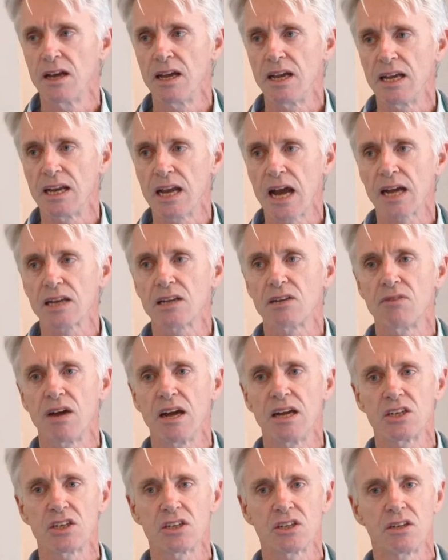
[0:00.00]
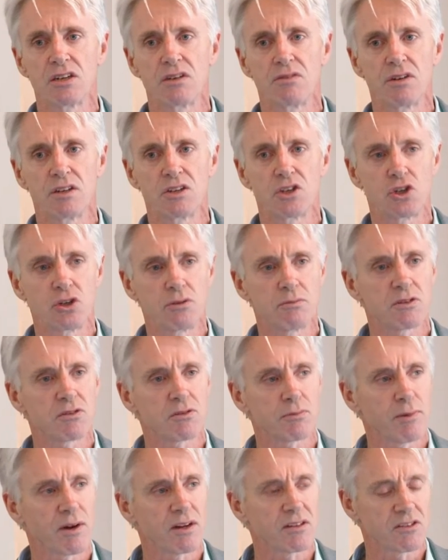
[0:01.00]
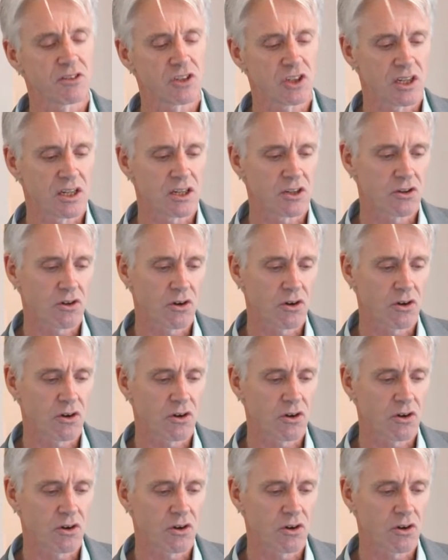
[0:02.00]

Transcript: inactivation of a tumor suppressor gene